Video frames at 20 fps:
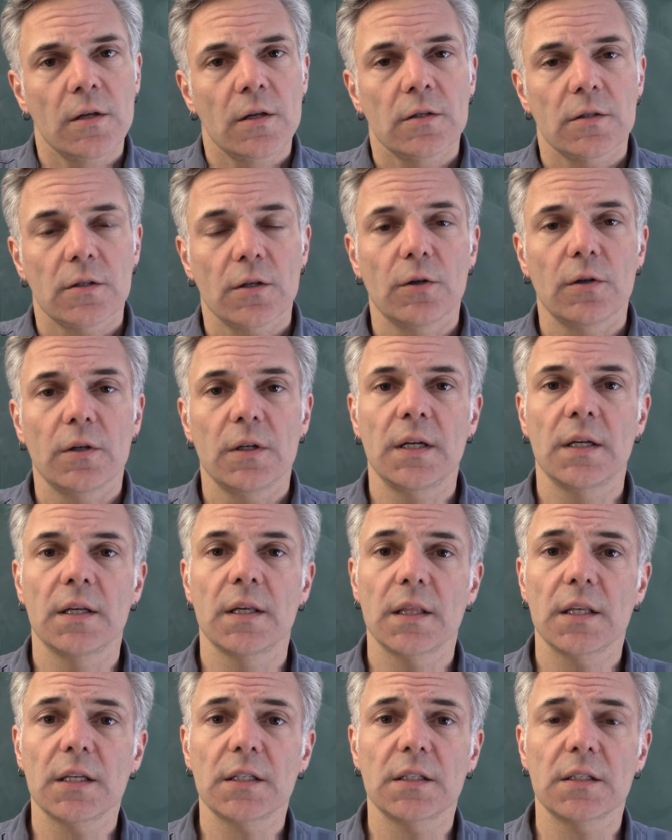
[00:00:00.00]
So
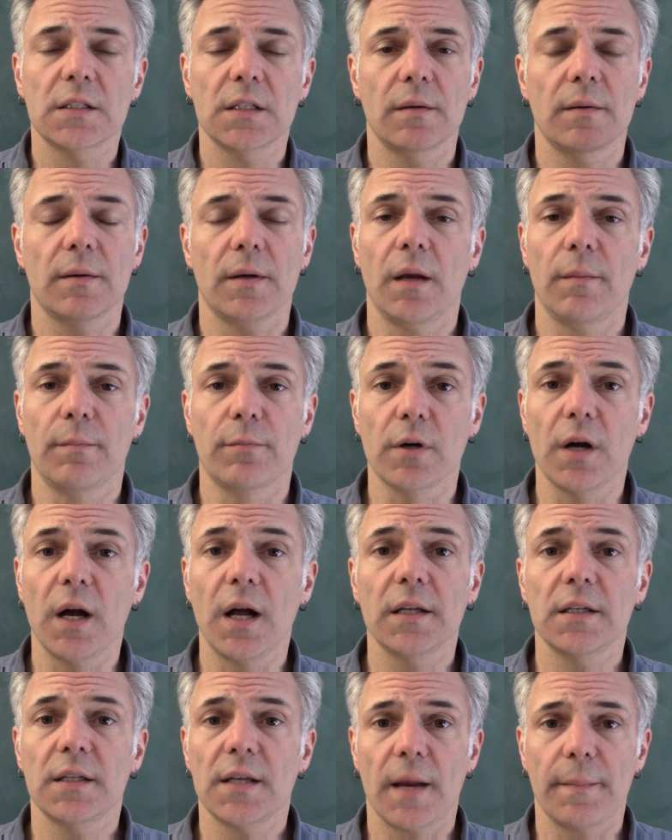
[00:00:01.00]
this is a, a
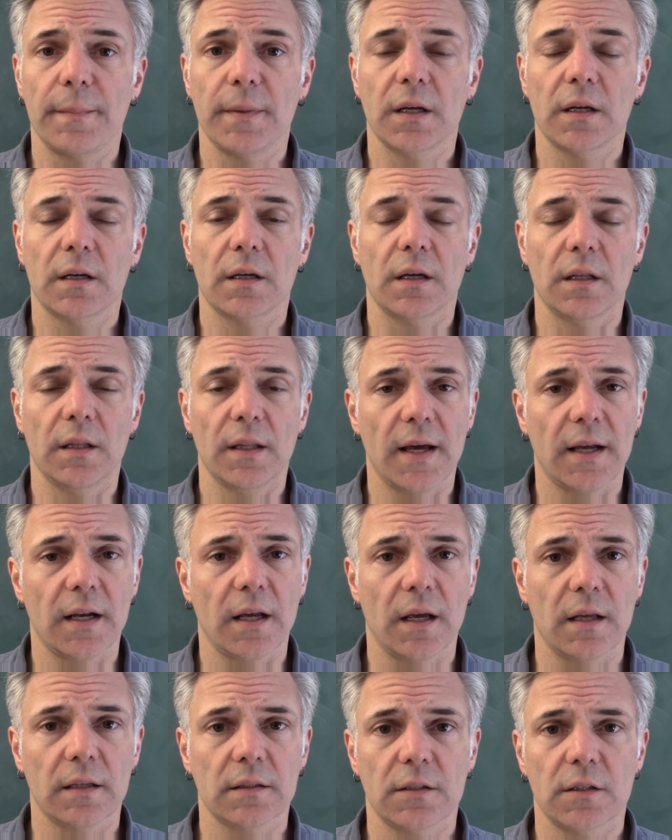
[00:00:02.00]
broad topic, a
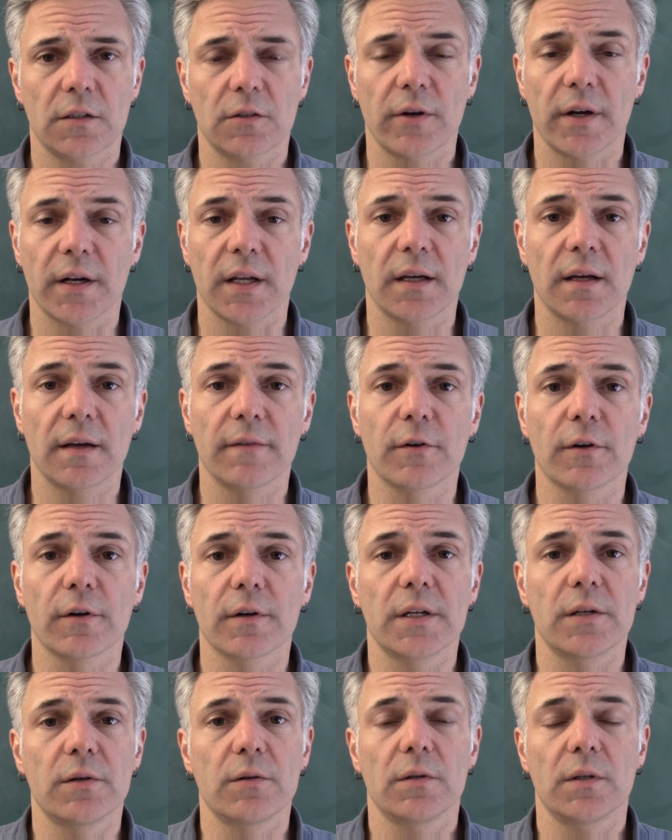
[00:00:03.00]
lot to try to cover
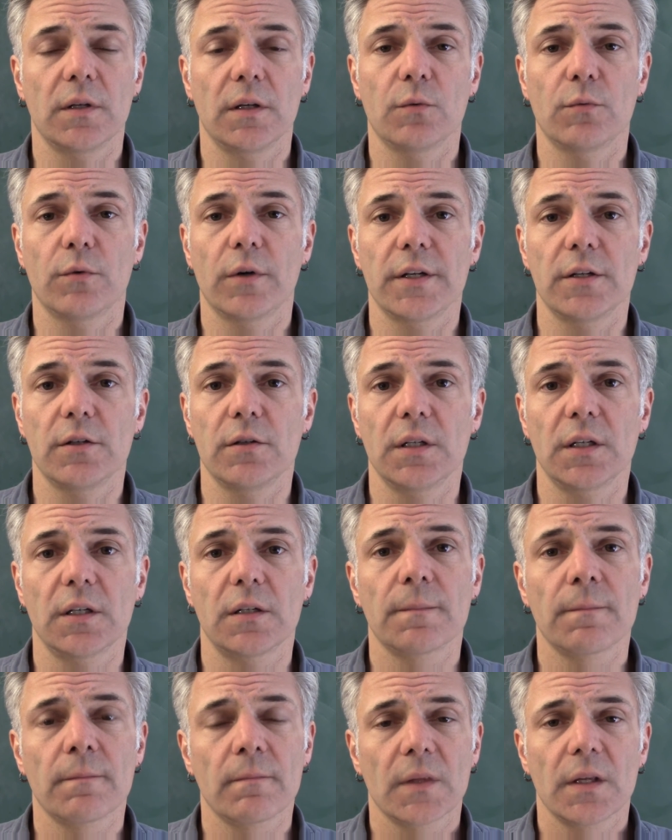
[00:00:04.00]
in, in one unit.
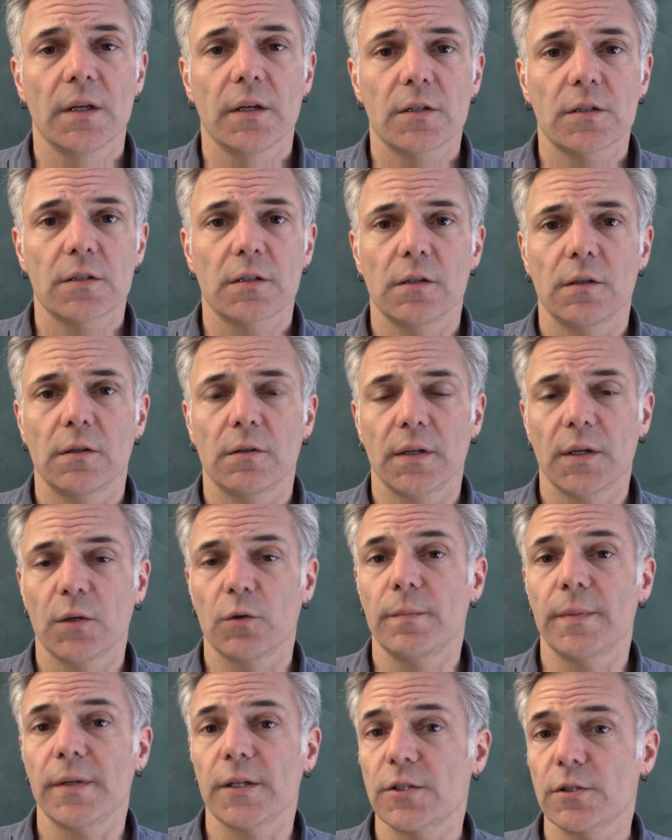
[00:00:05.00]
So it
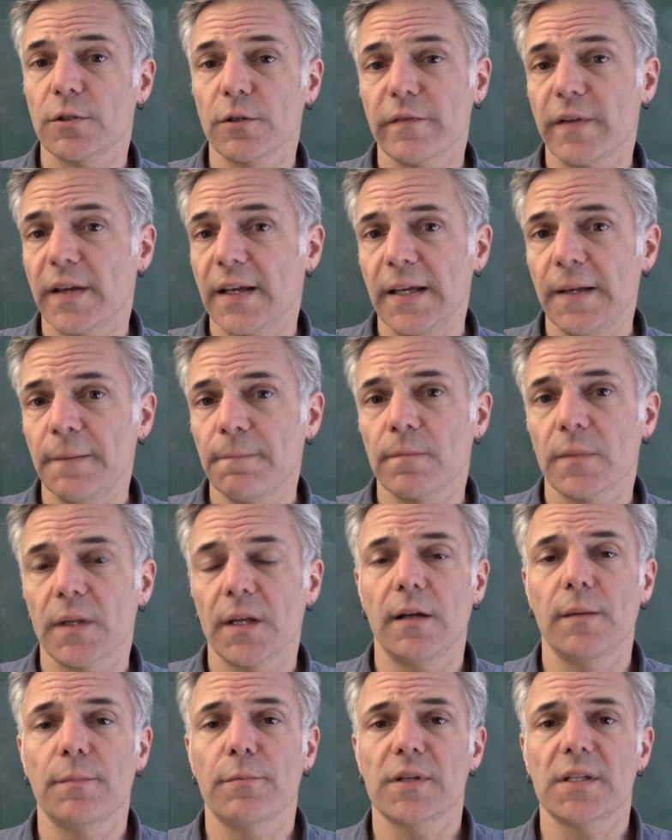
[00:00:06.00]
will be a survey.
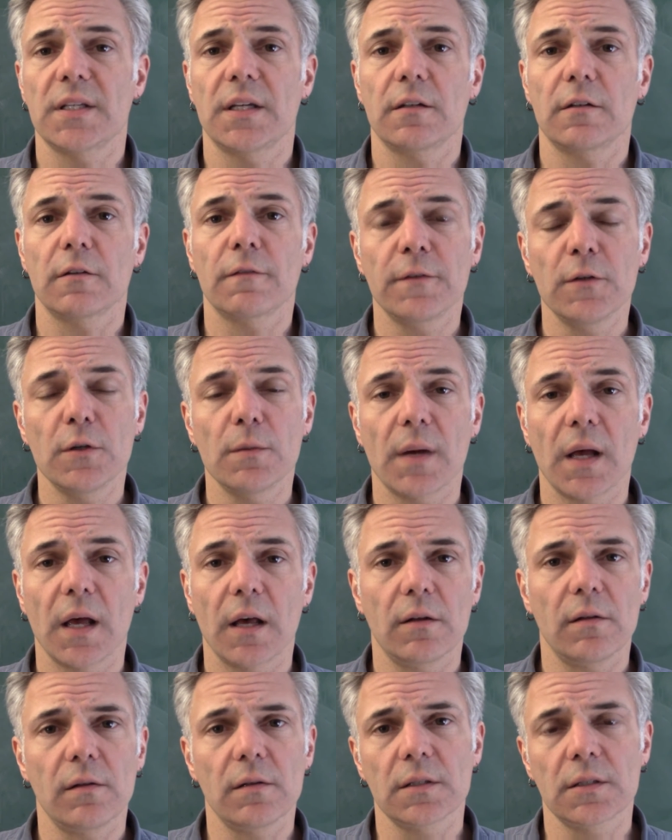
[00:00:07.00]
I'll present a few
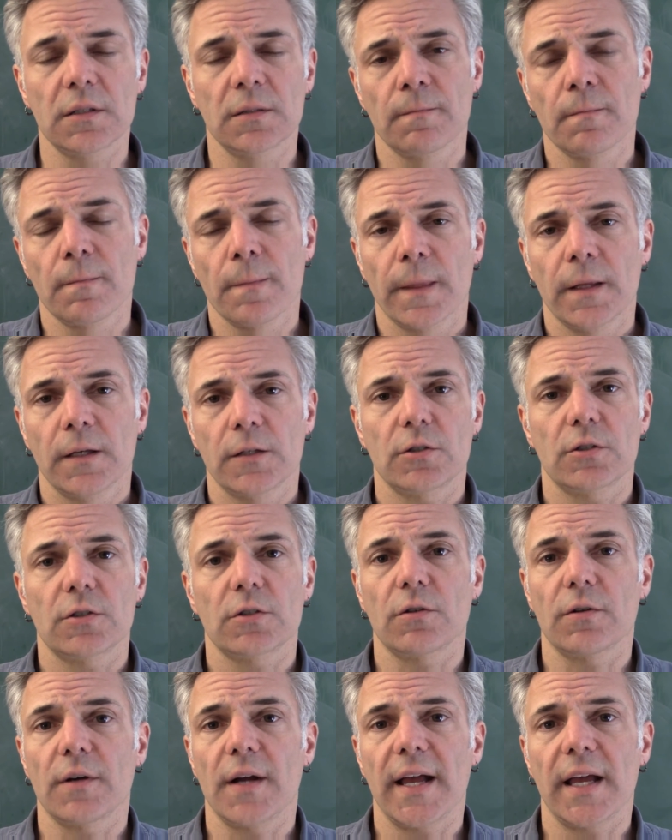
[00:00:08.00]
models,
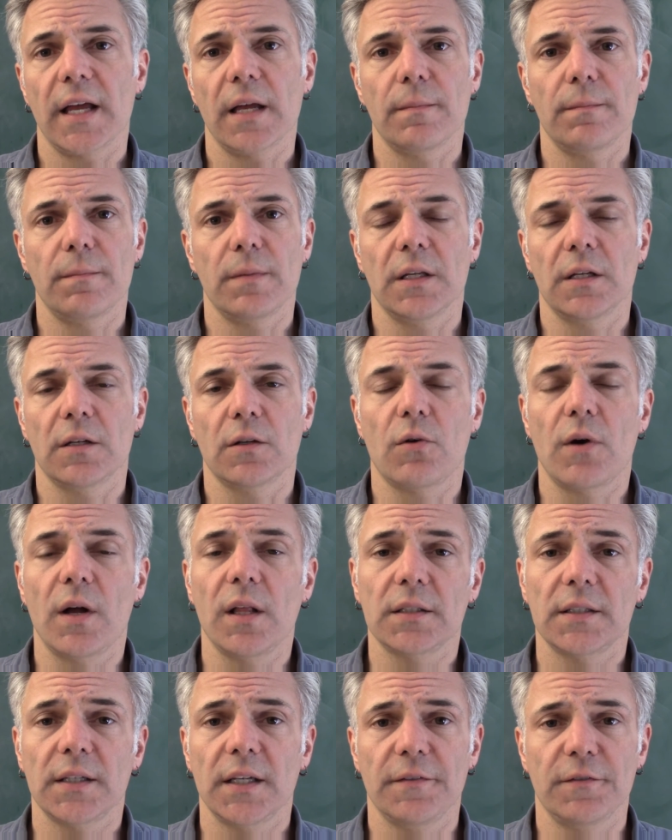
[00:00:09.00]
describe in
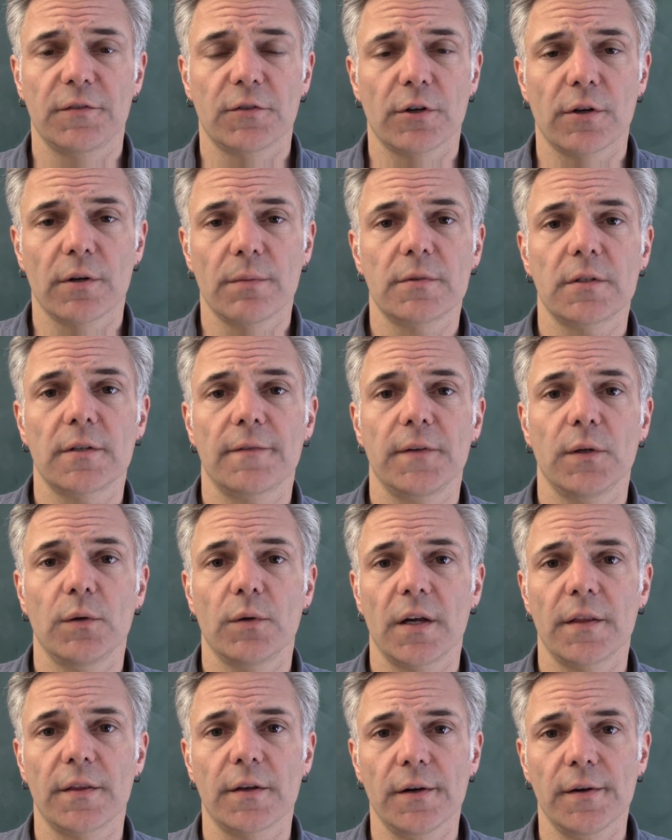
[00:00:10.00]
qualitative terms a few
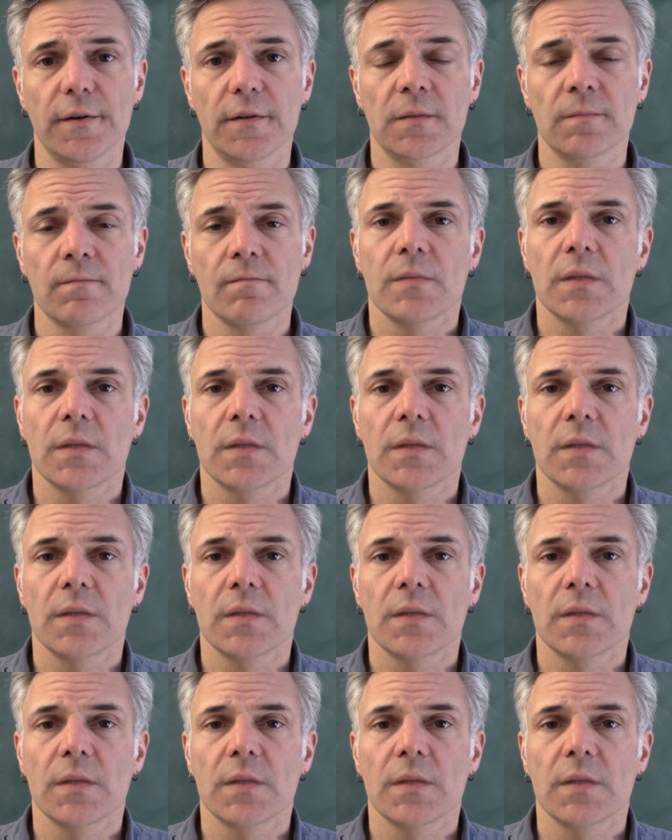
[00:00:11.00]
others,